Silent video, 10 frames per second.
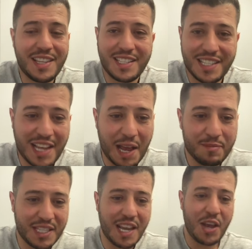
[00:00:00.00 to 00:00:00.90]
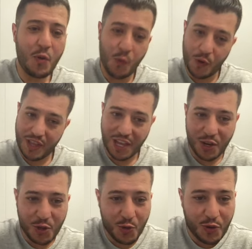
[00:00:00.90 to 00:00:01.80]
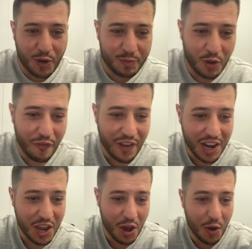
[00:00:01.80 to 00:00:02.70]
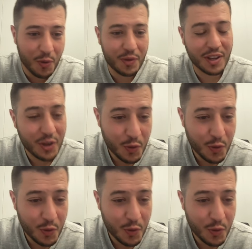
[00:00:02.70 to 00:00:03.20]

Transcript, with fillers: this is Hamzeh with a new crypto video